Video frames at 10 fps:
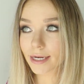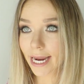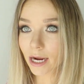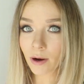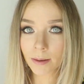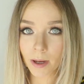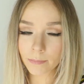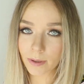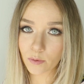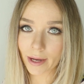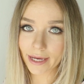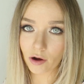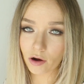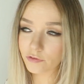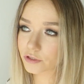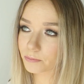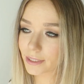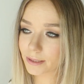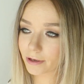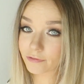now I'm on my way off to
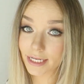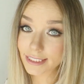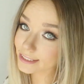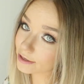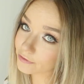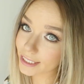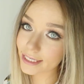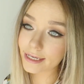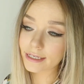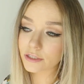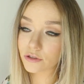meet my friend Stephanie.